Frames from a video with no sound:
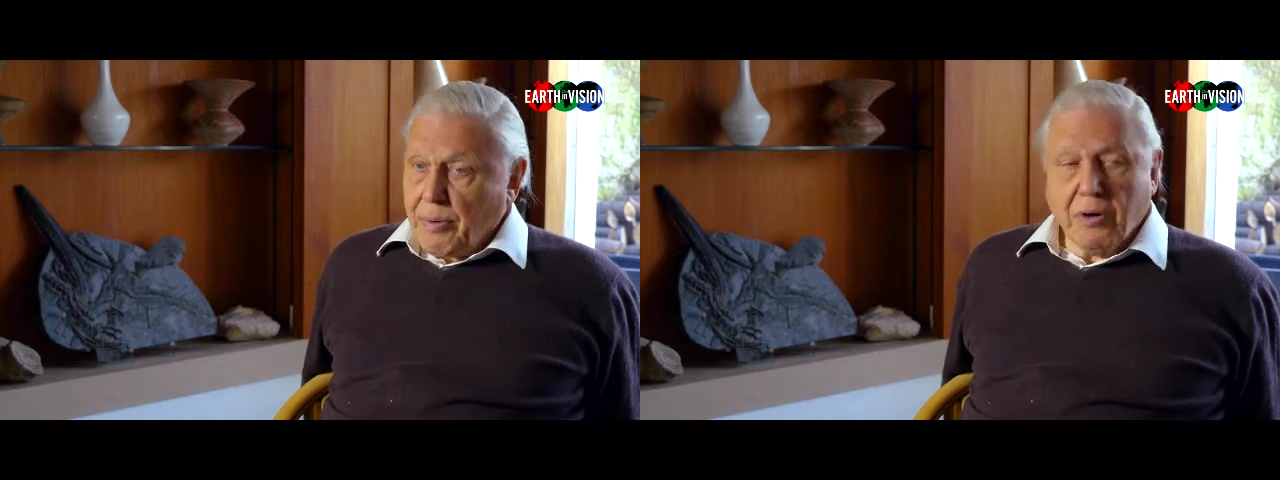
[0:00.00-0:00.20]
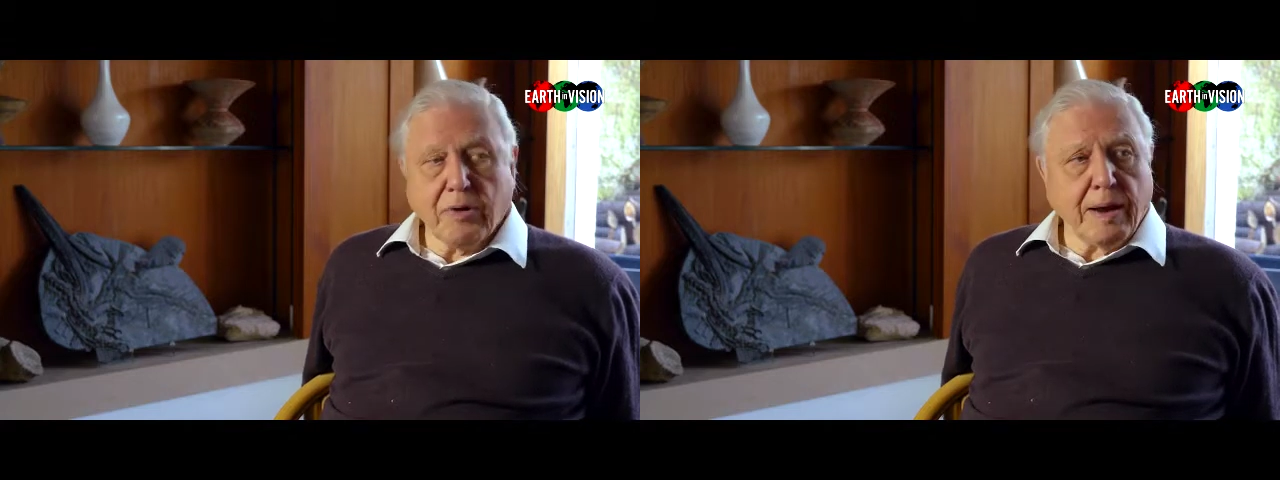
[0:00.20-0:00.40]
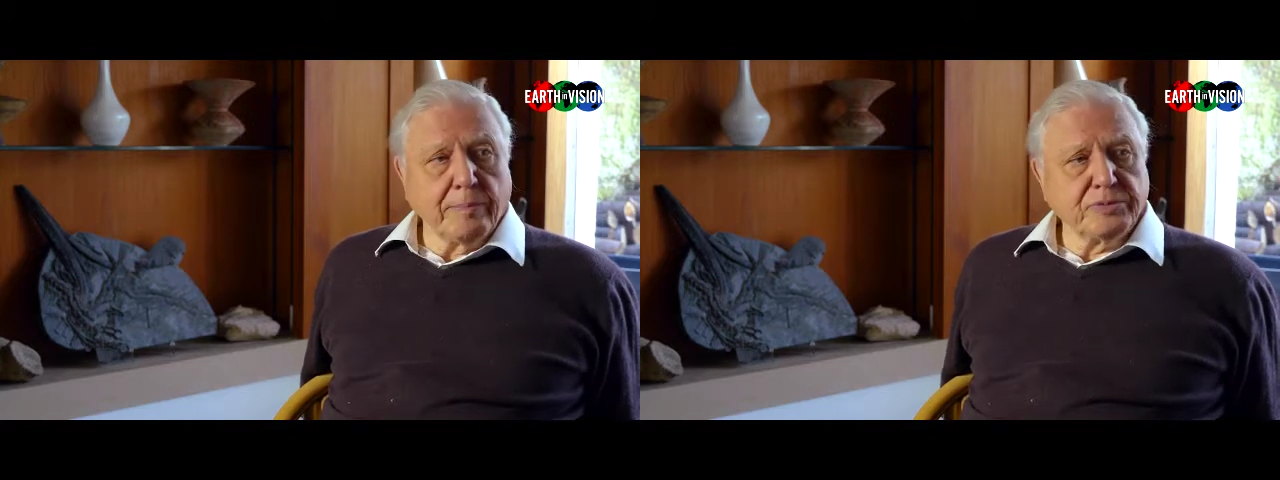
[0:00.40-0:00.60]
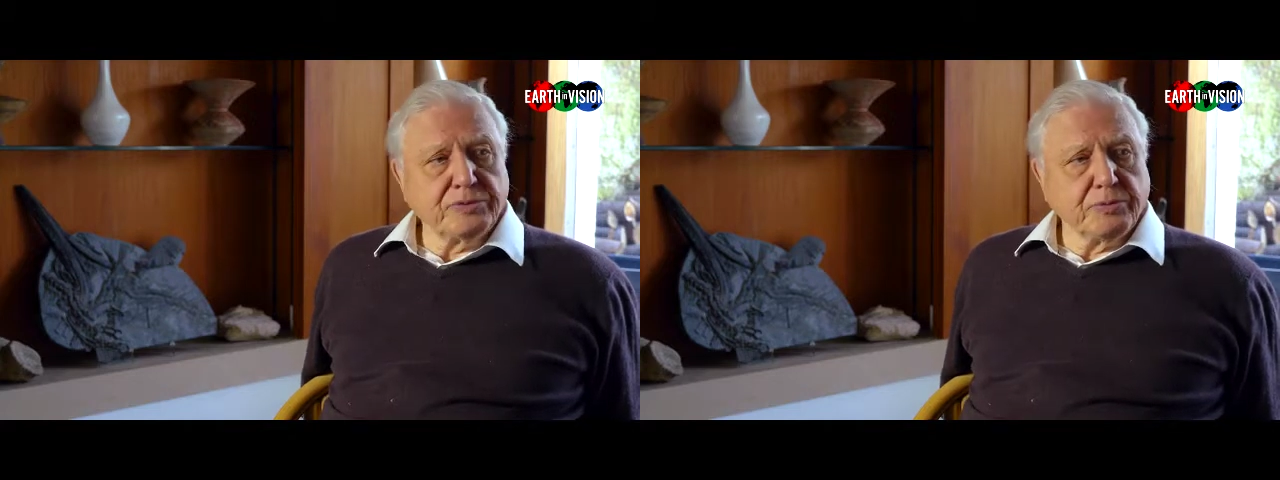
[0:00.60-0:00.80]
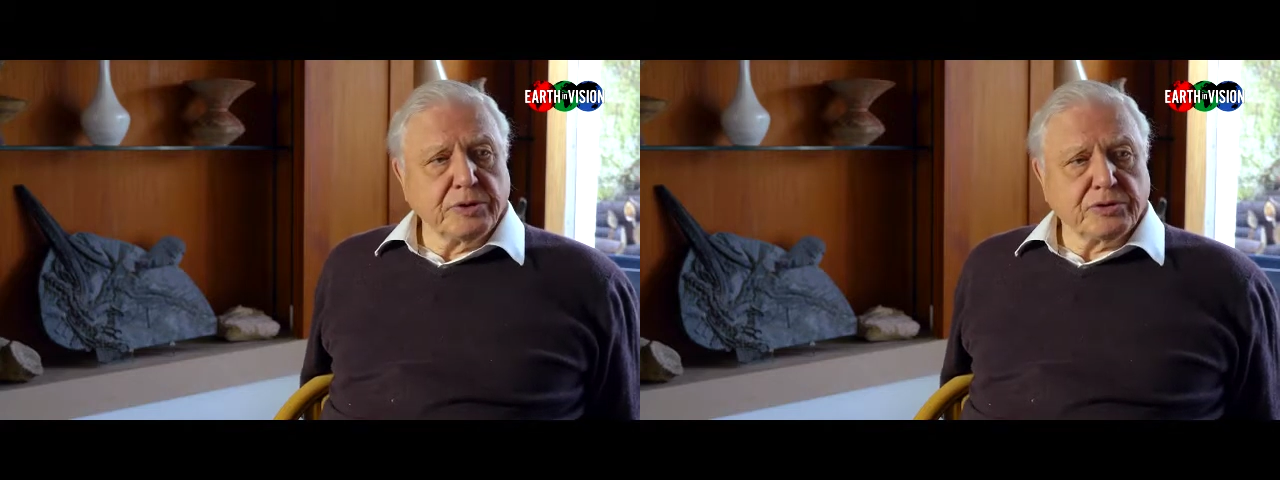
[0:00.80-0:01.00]

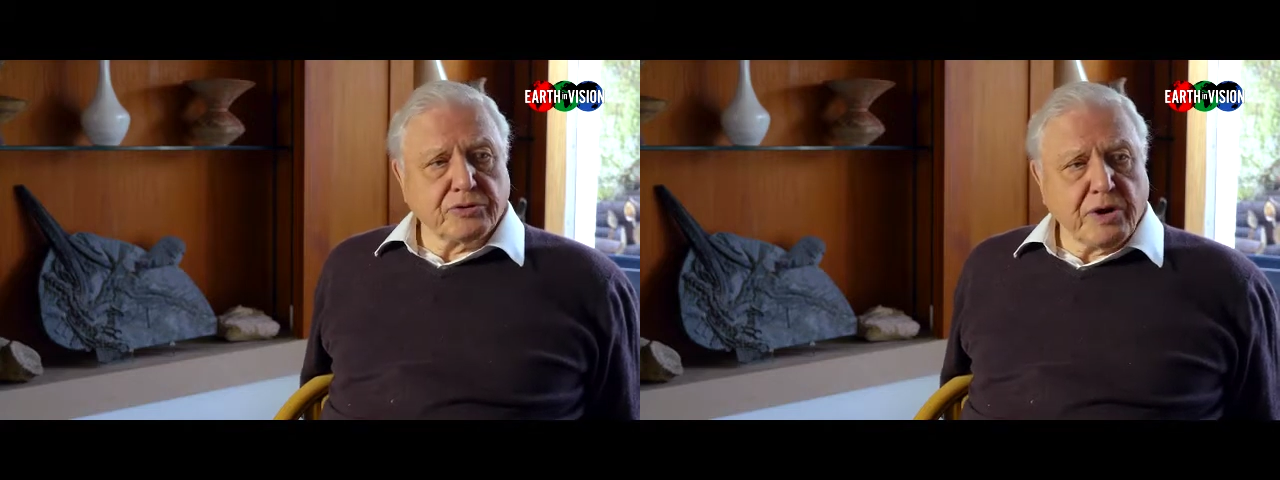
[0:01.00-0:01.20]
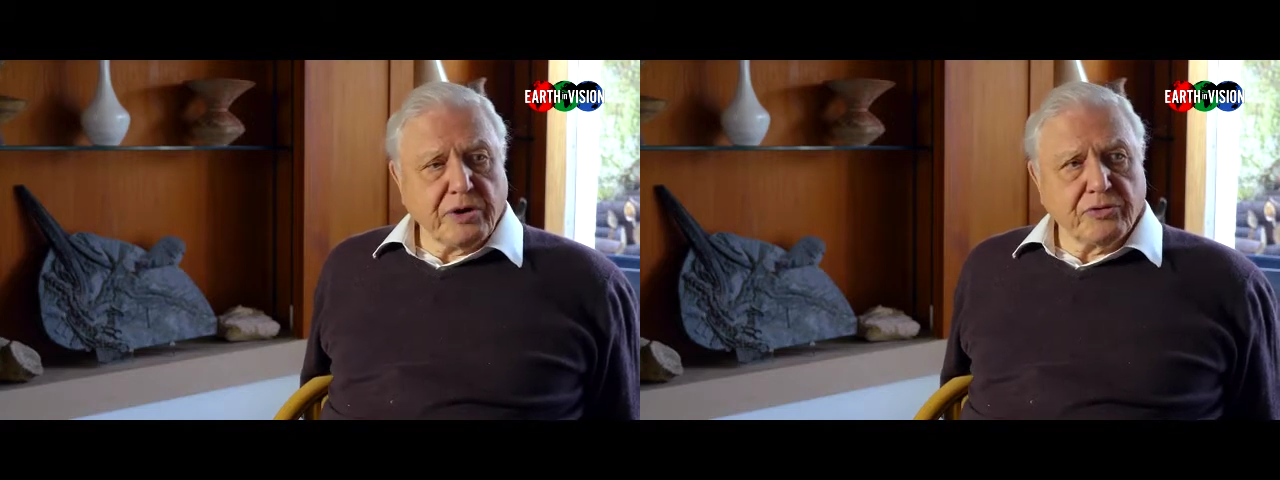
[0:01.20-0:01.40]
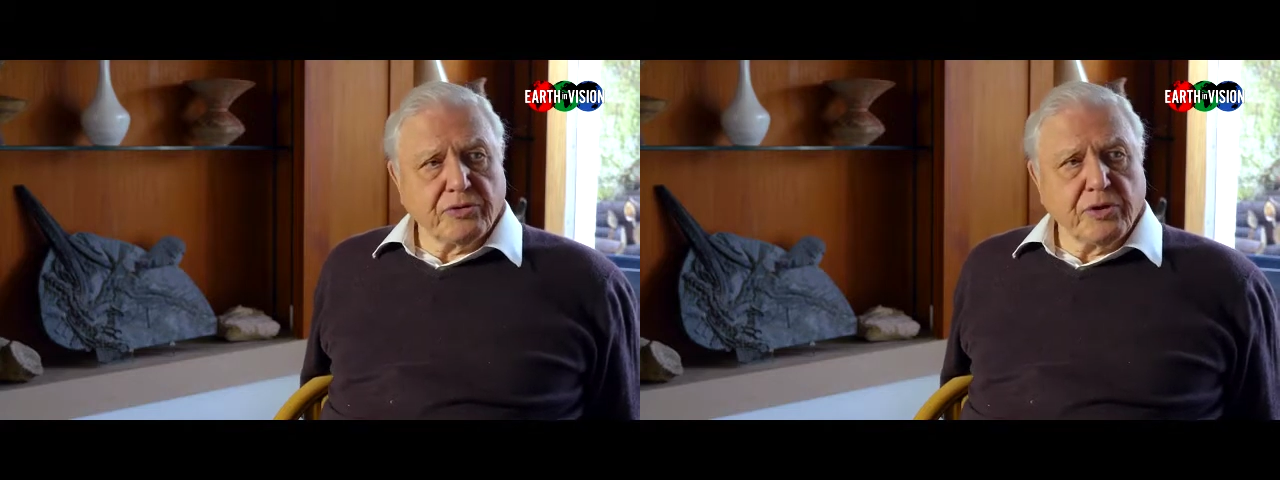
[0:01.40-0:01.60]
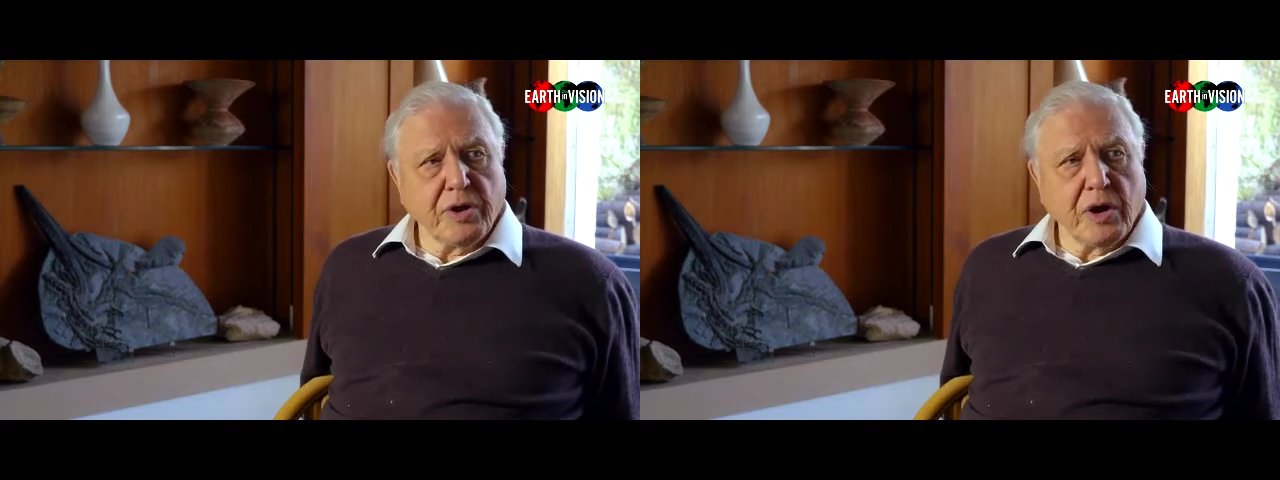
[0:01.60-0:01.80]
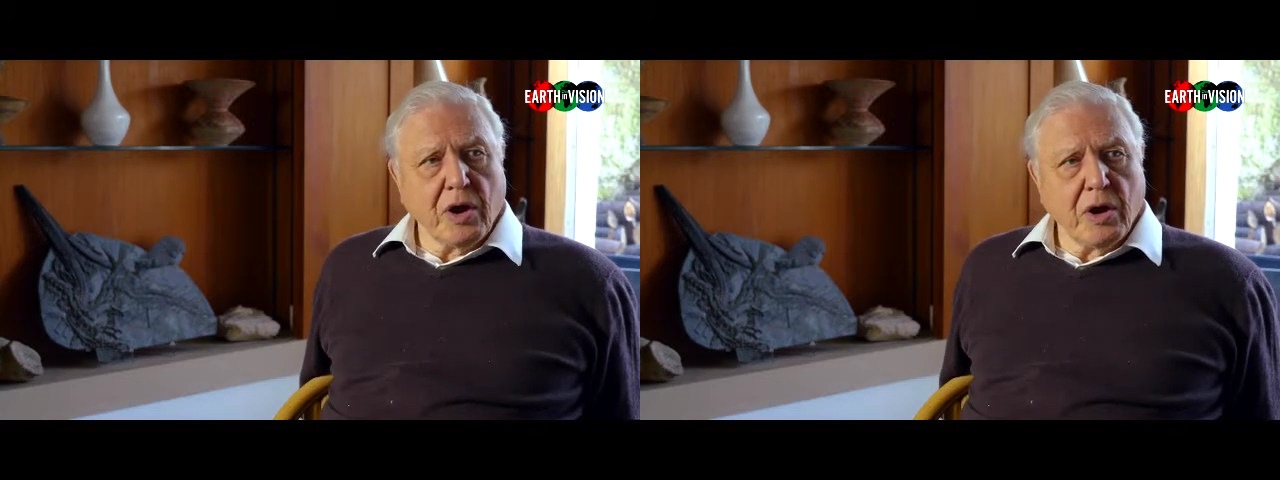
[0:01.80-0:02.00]
programmes, which traced
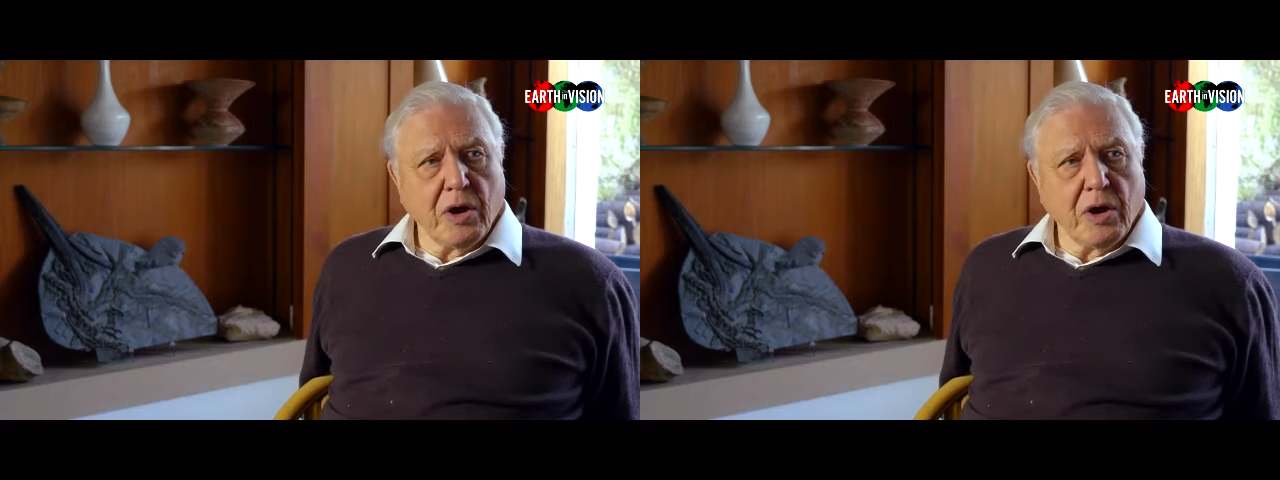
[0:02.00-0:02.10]
the